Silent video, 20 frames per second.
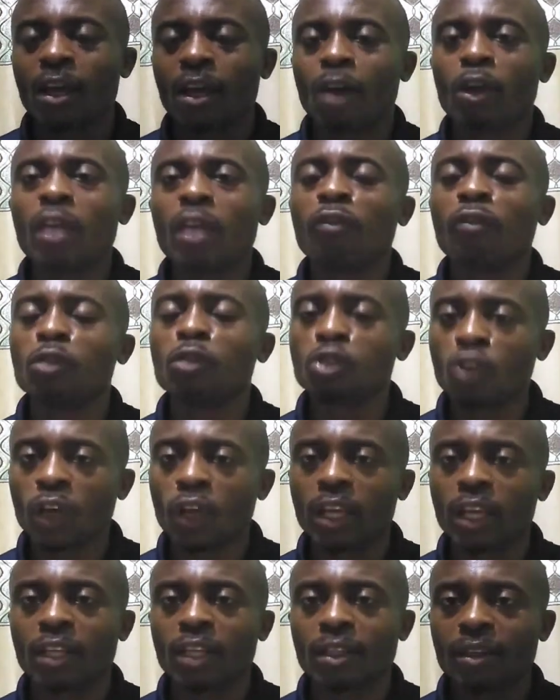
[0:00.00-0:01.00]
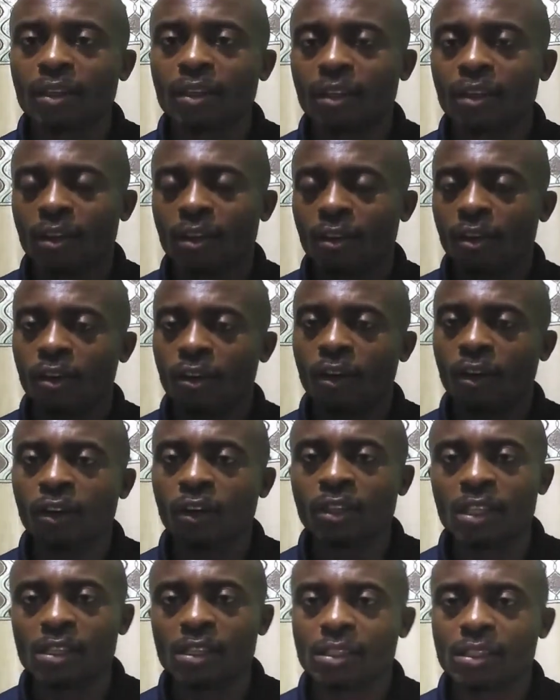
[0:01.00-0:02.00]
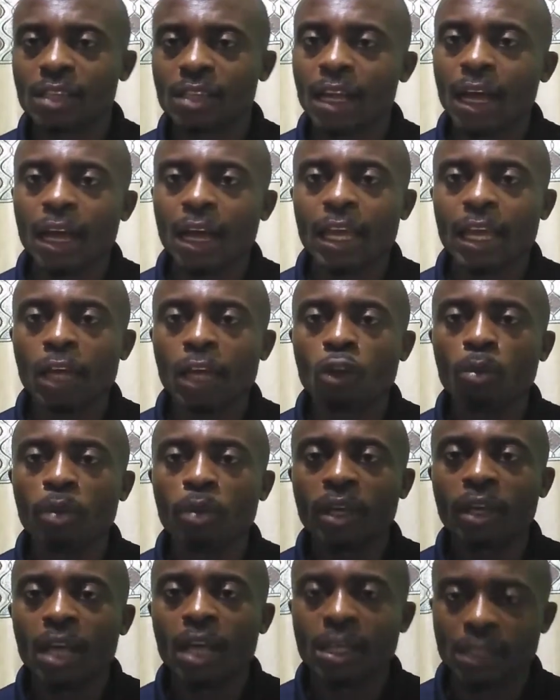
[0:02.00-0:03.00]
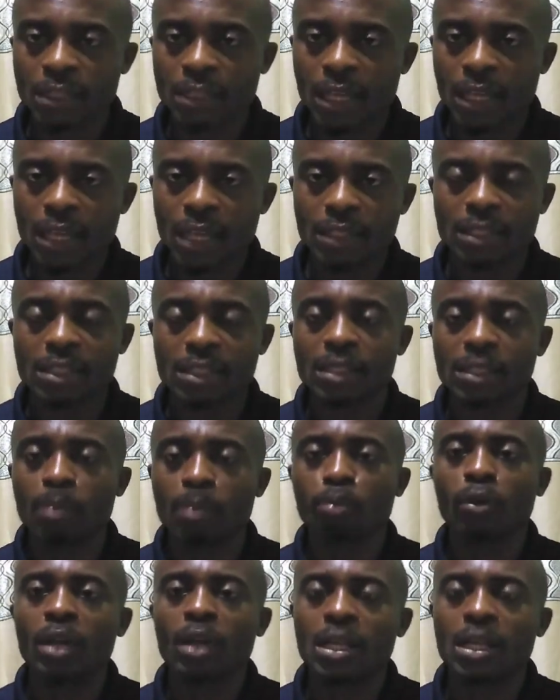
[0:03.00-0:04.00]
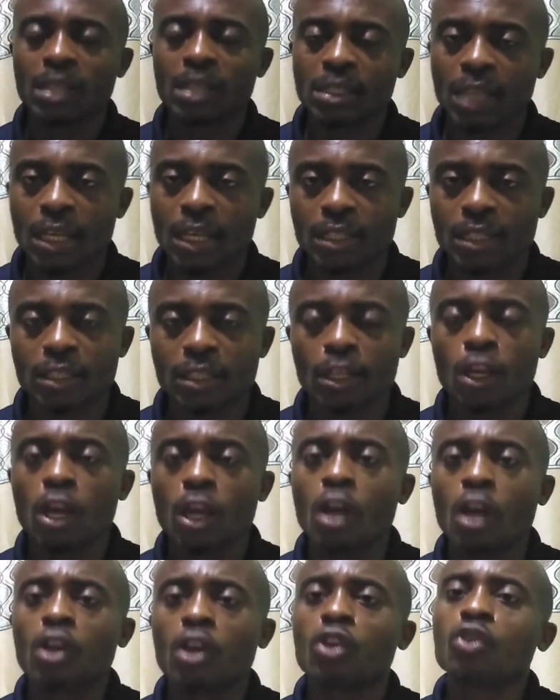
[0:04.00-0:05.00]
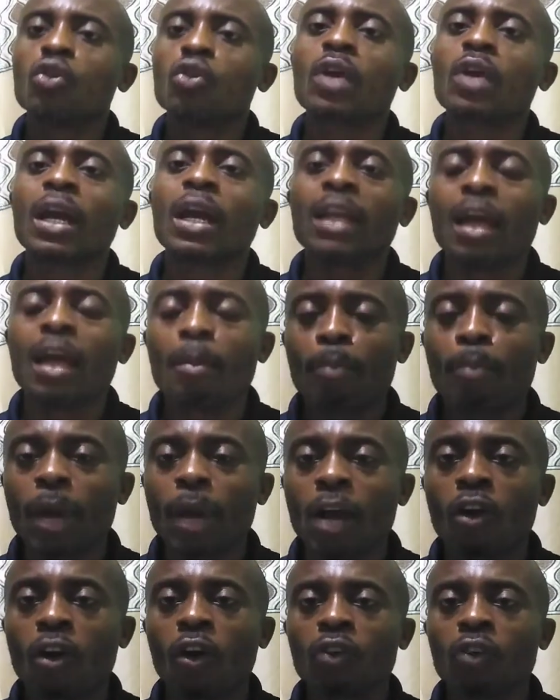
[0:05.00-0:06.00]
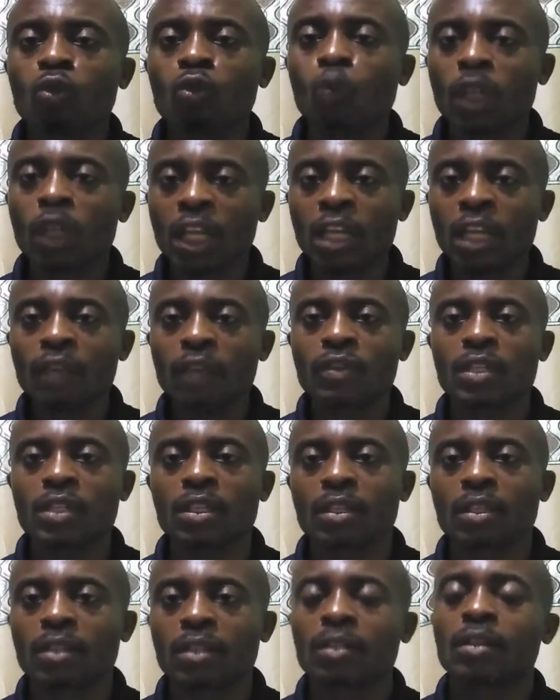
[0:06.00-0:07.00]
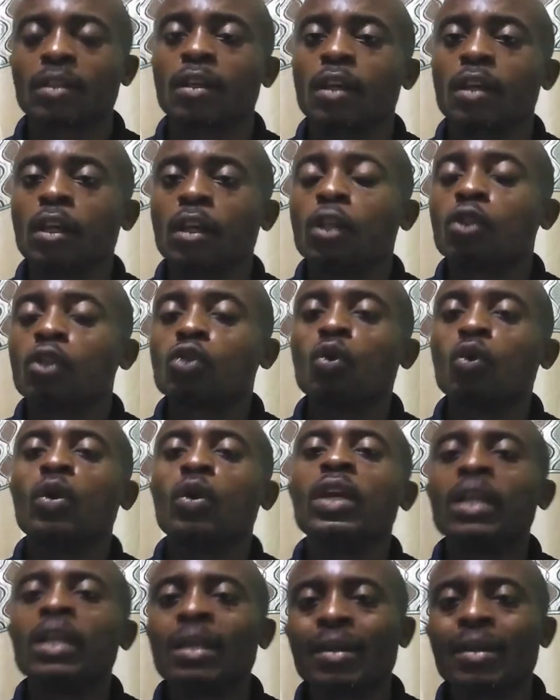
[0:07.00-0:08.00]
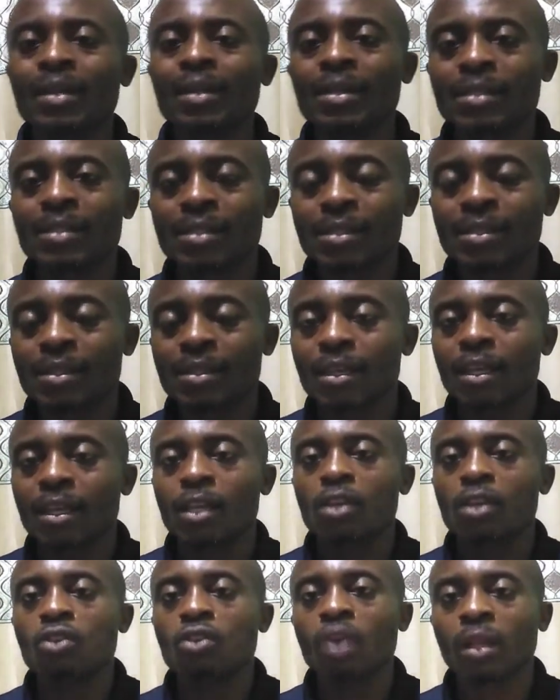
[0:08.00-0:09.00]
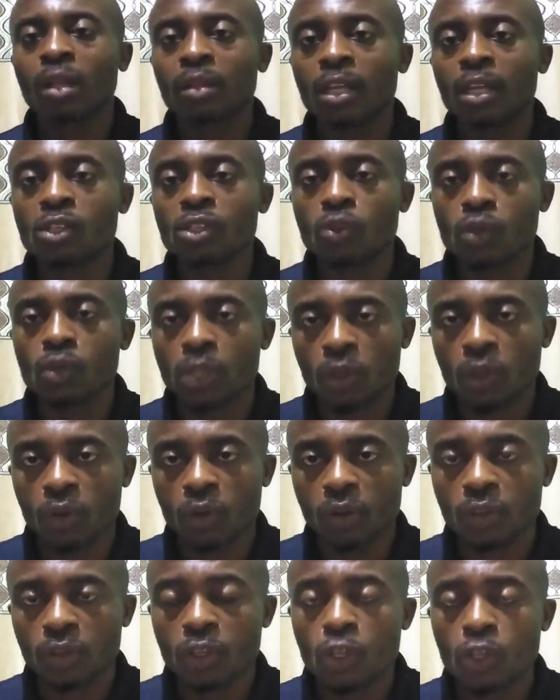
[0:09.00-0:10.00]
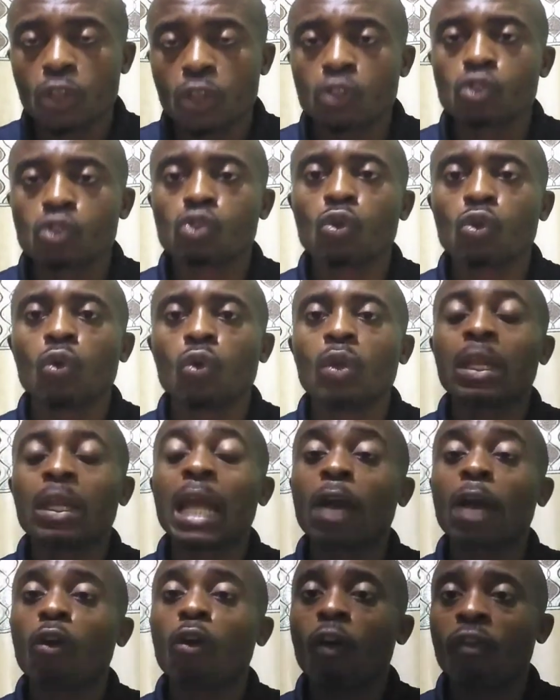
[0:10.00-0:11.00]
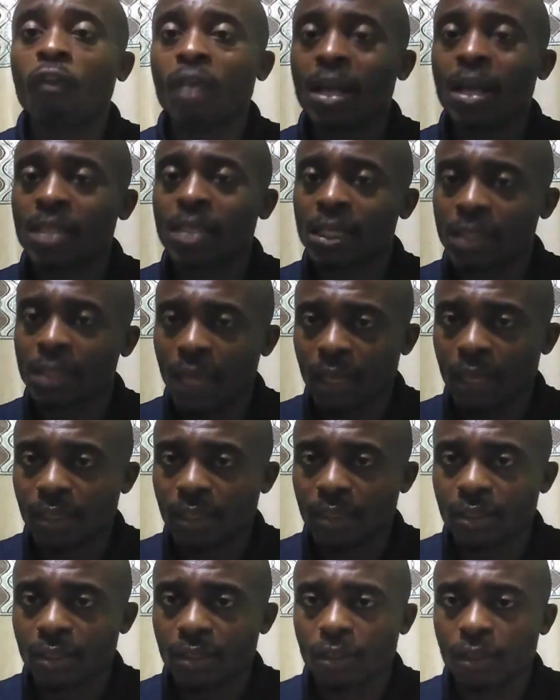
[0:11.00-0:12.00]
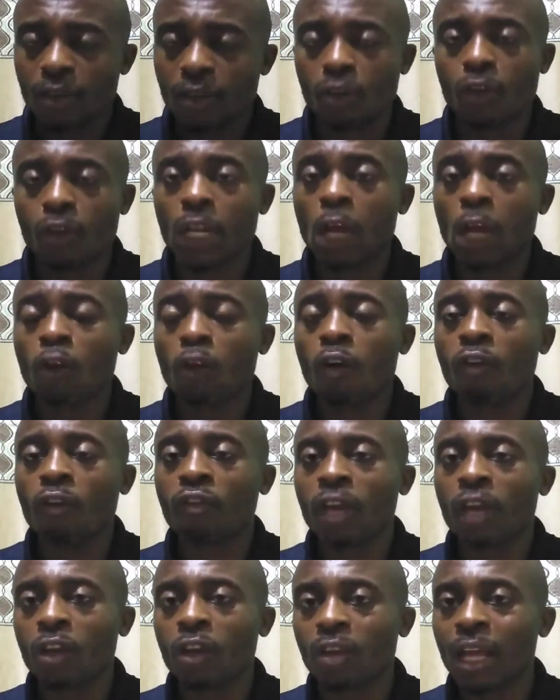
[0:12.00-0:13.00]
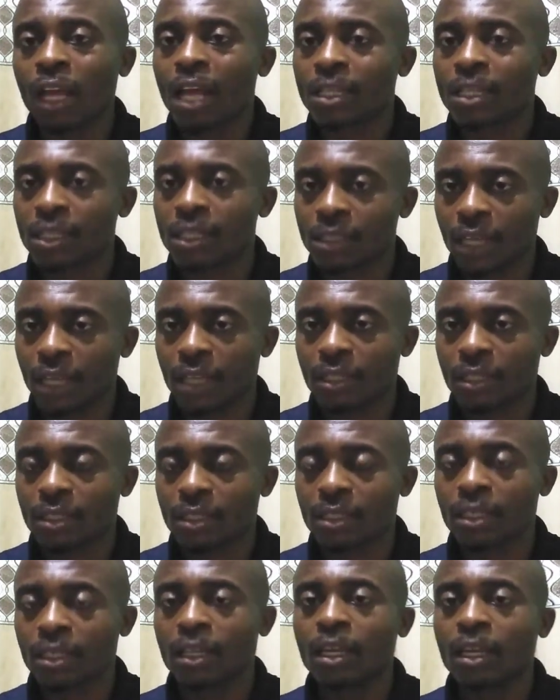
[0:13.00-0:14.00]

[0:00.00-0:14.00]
even jogging, all these are aerobic exercise, simple exercise. You can embark on weightlifting to increase your testosterone. So lack of exercise or lack of regular exercise